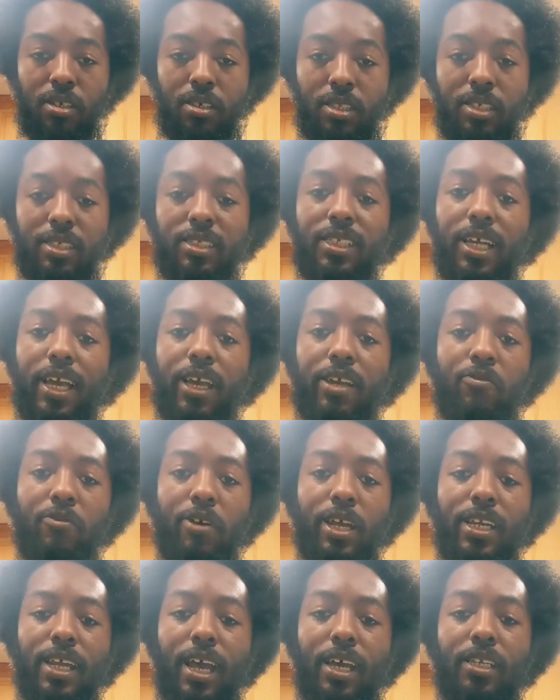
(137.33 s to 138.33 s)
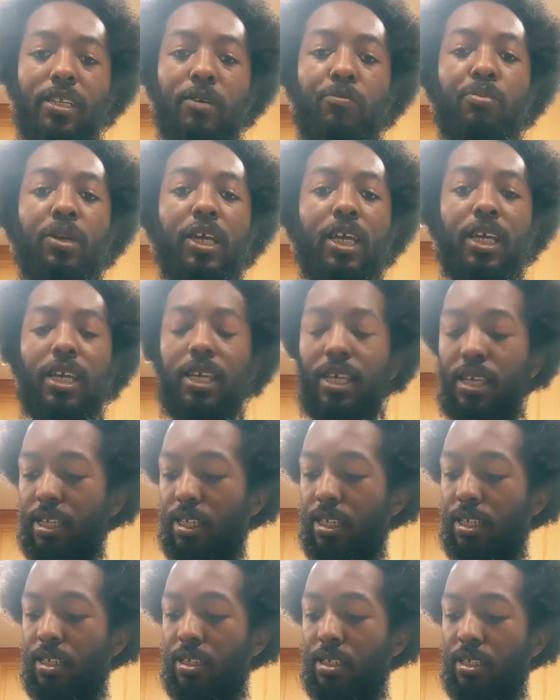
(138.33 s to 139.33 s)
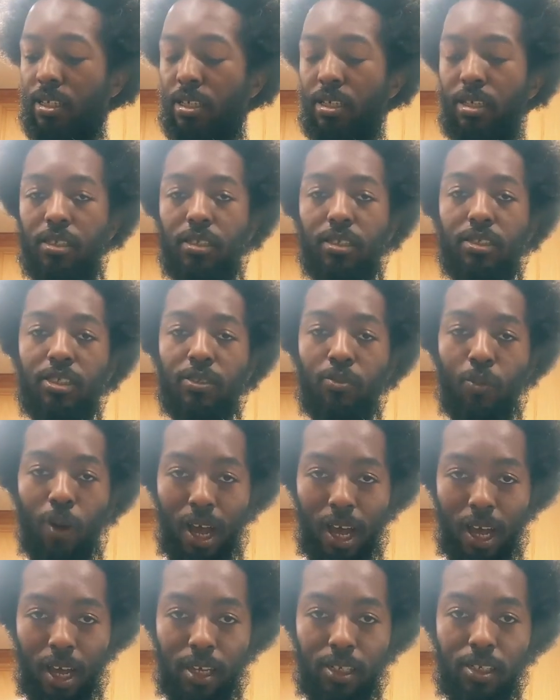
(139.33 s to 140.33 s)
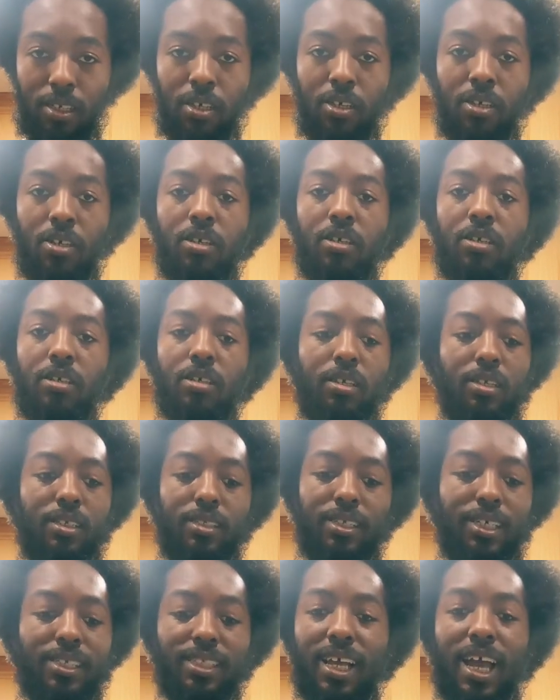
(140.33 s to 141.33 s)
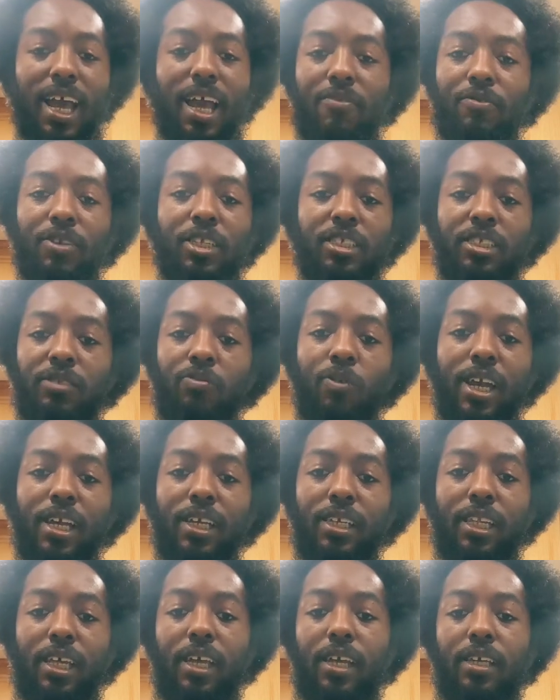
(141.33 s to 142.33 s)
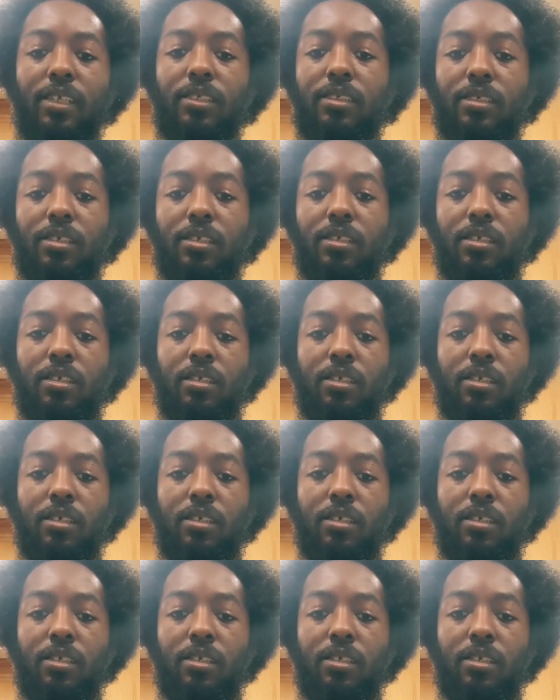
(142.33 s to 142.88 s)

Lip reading: The same way that the pig, the swine, doesn't have any sweat glands.